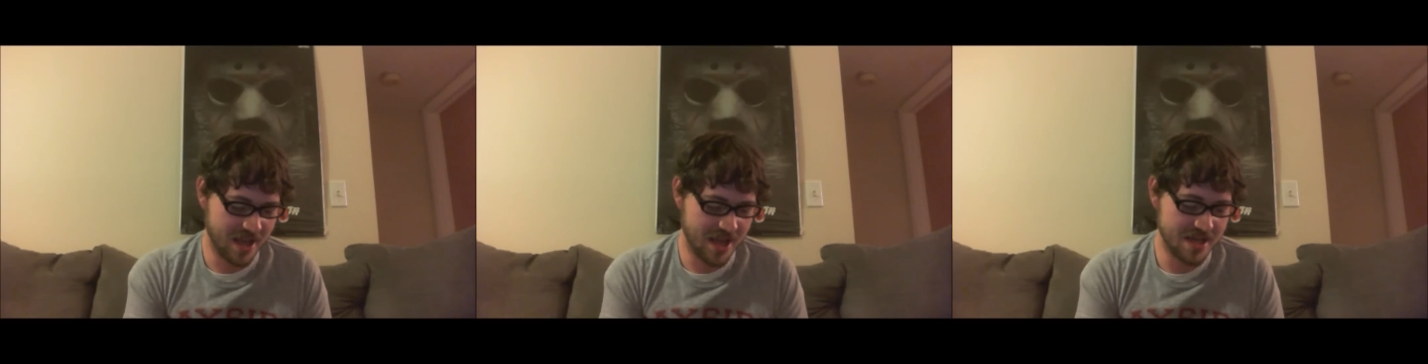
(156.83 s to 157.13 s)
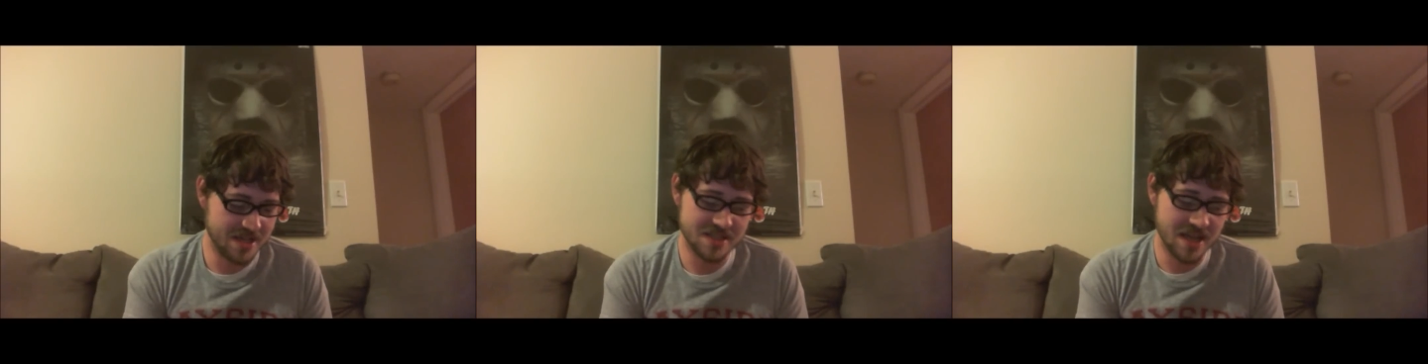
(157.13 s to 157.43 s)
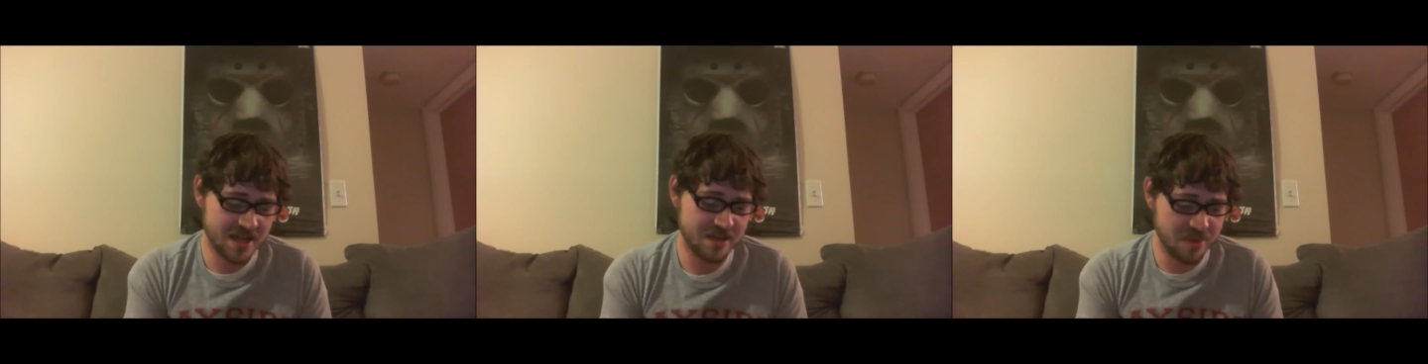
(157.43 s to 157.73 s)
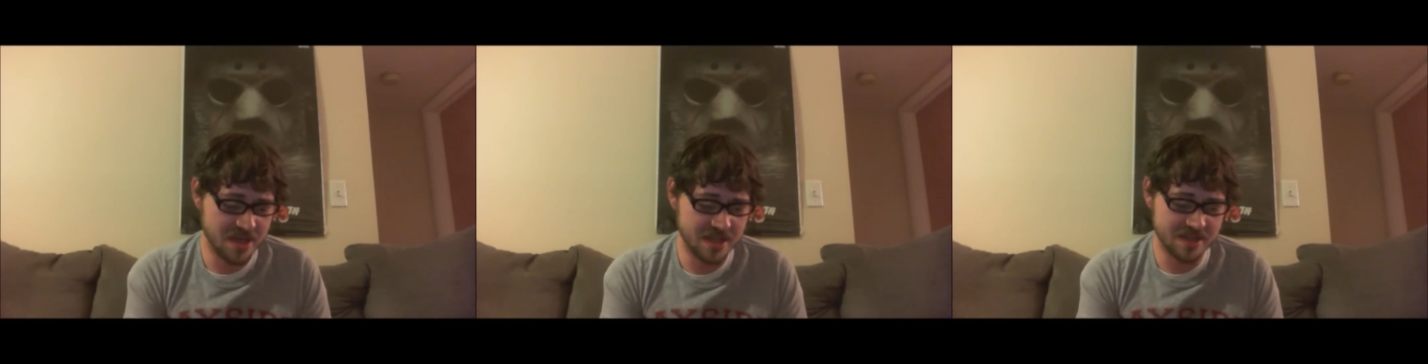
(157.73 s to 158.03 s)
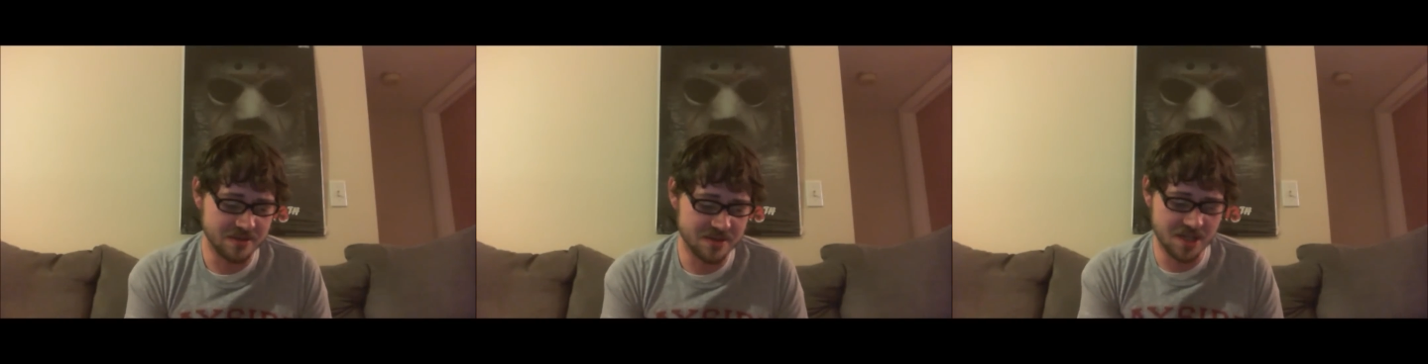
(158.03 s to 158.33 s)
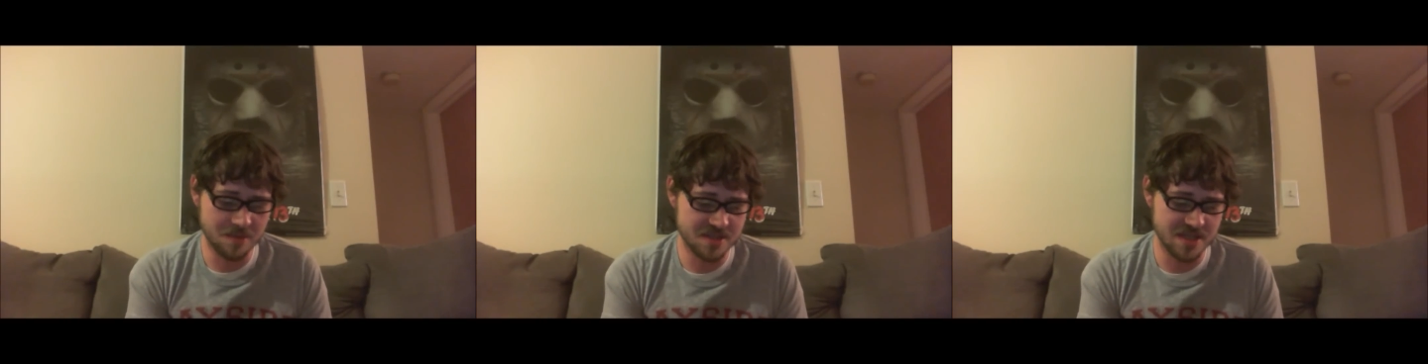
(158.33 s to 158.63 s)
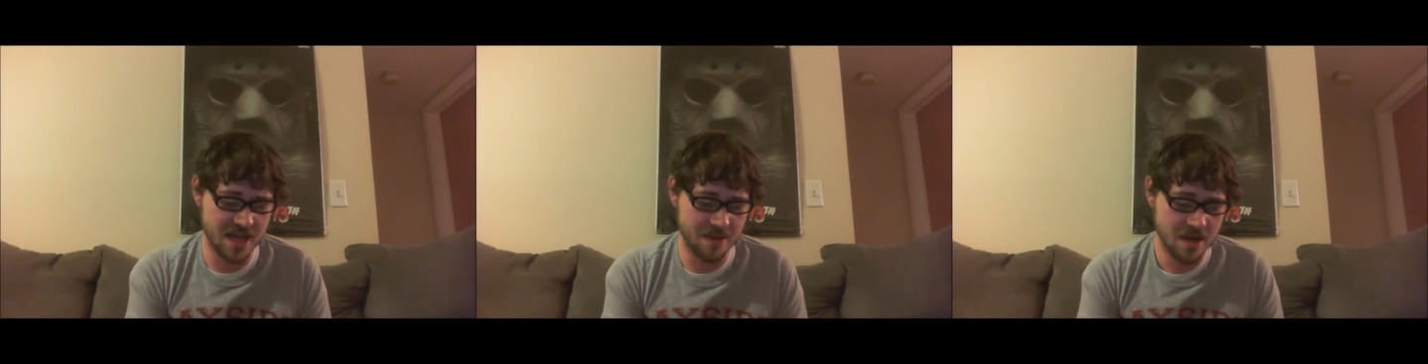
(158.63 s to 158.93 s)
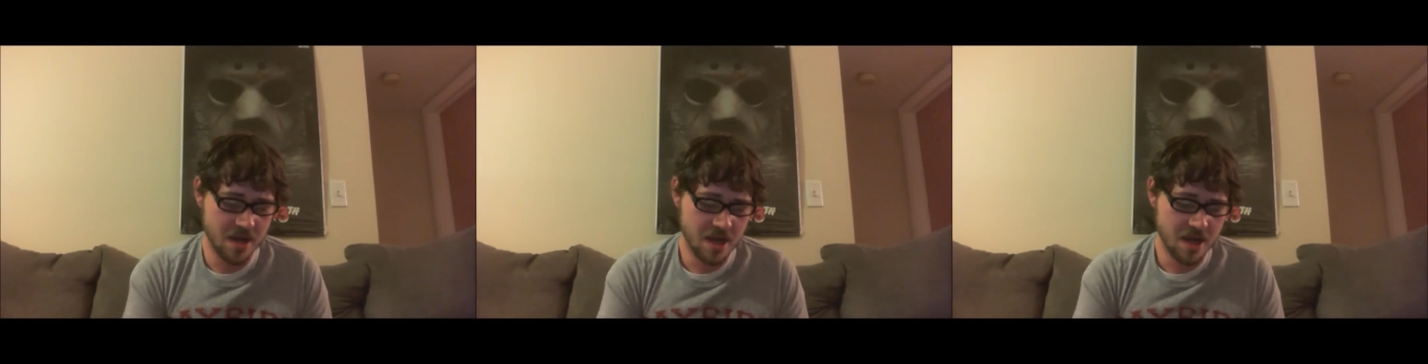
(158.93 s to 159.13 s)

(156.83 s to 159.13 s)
and he's not competing until SummerSlam.